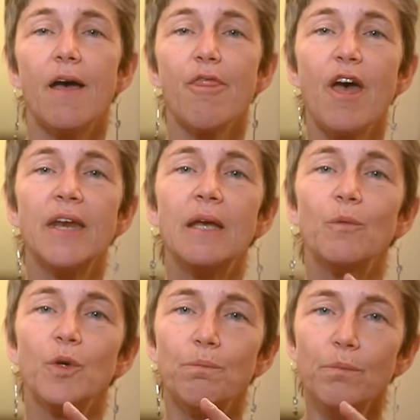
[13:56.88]
and then
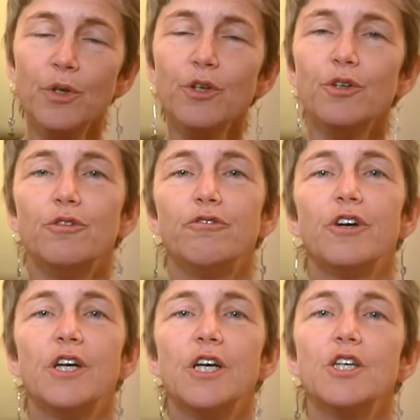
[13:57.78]
it would
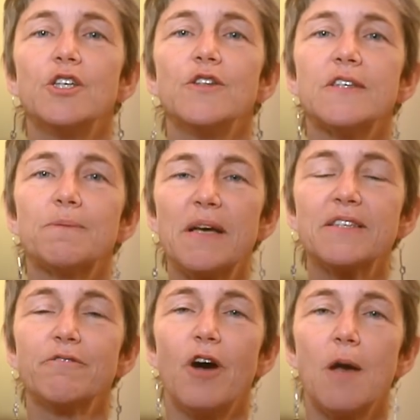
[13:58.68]
move to the
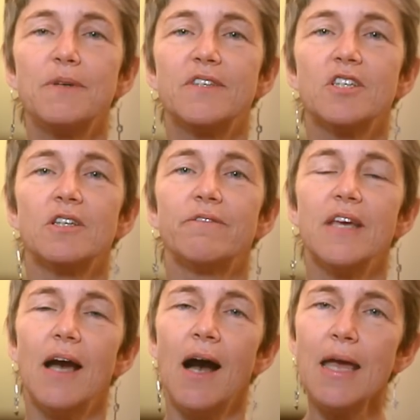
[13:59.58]
specified position of
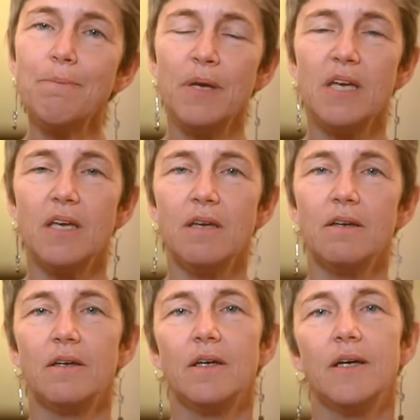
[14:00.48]
the IP,
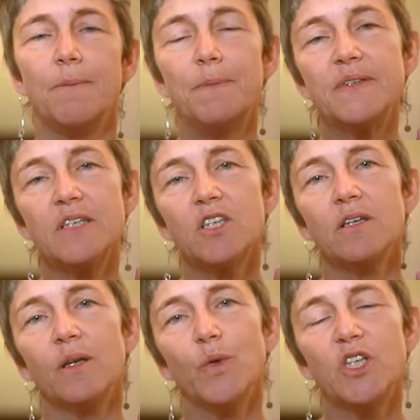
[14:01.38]
a
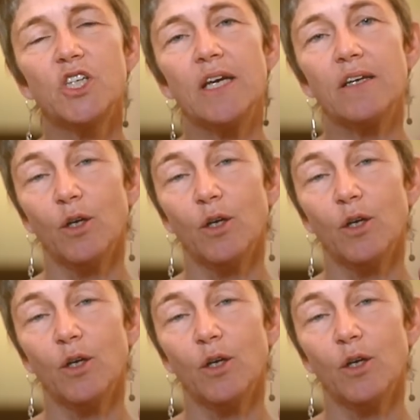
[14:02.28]
position in which it